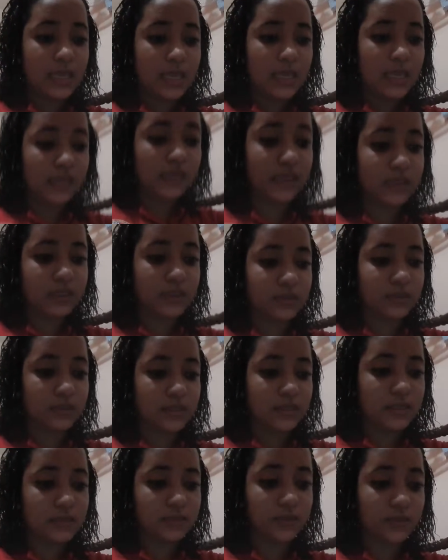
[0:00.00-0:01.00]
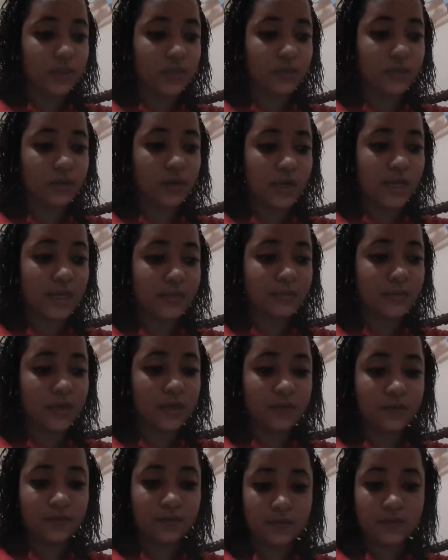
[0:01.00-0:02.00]
English is
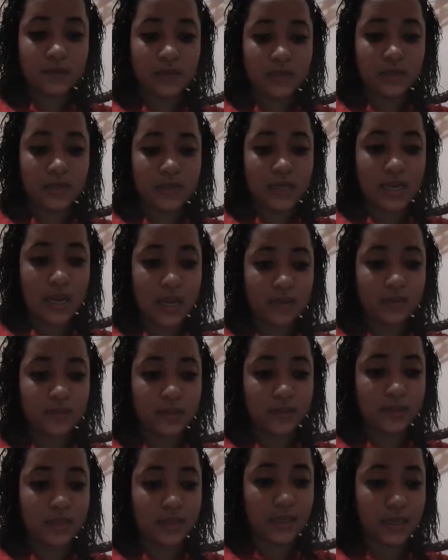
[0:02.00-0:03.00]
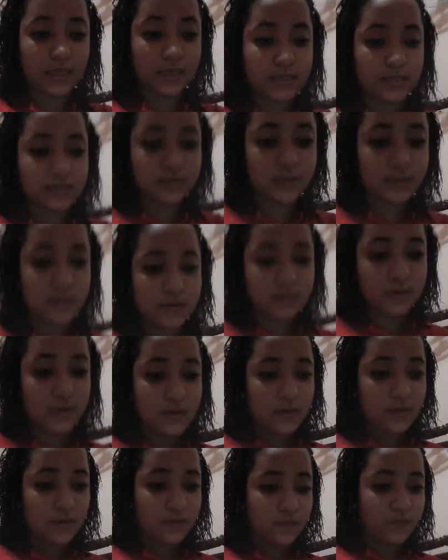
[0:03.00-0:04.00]
requirement nowadays
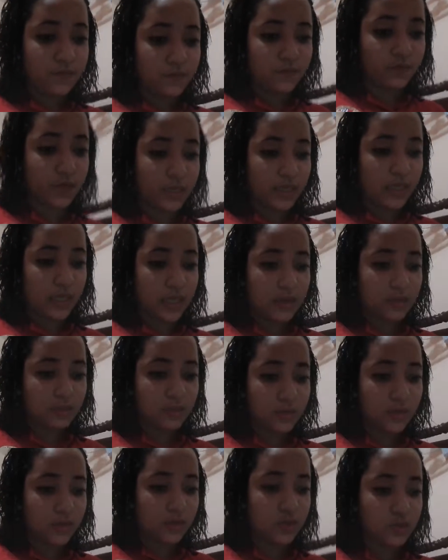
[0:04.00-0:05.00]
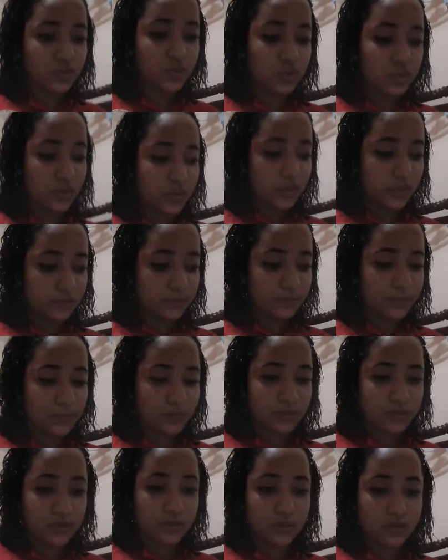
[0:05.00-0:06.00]
for every good job
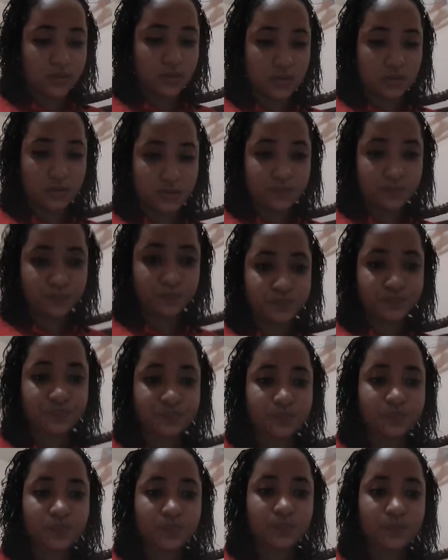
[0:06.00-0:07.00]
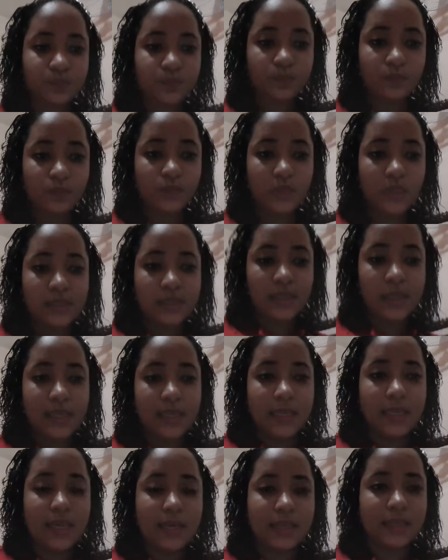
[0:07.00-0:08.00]
position.
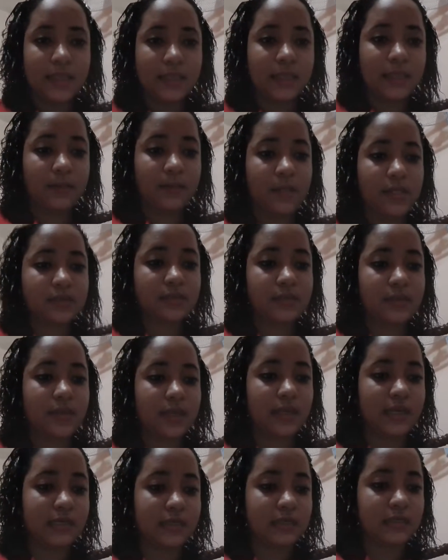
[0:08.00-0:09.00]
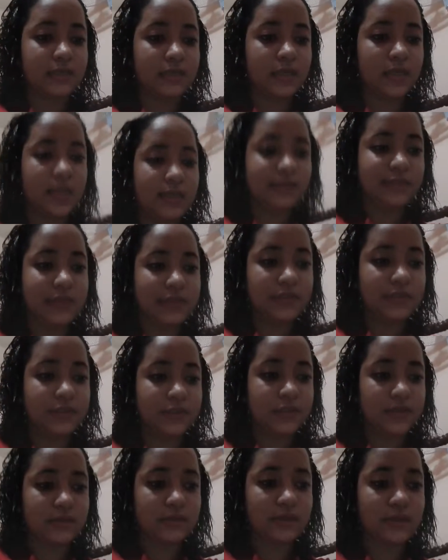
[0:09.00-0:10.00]
In academic settings,
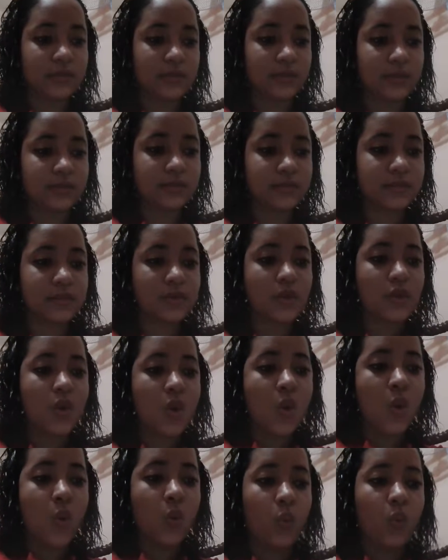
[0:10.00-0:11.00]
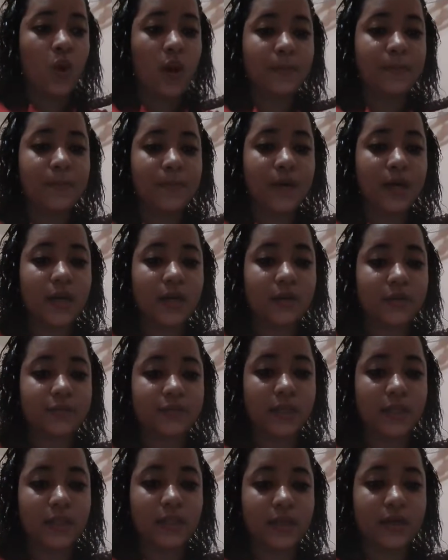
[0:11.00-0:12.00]
English is just one part
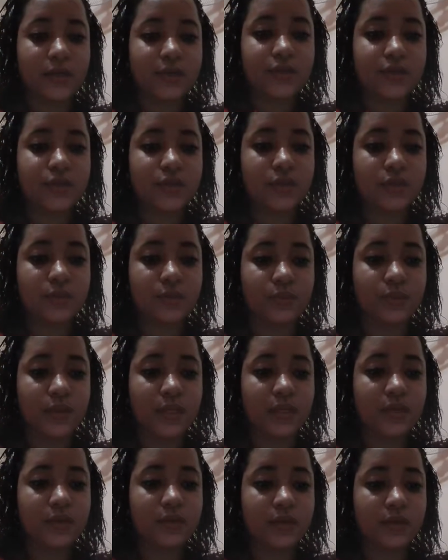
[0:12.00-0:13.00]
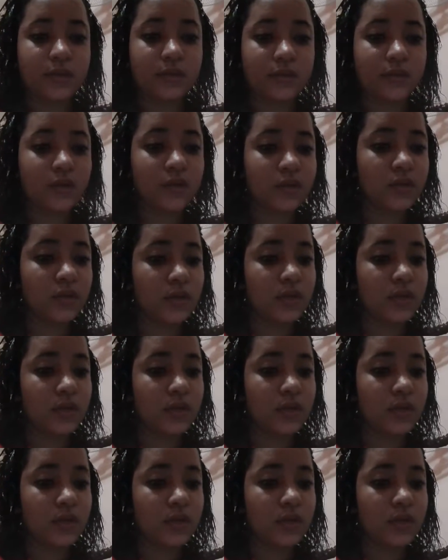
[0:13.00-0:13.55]
of a large curriculum,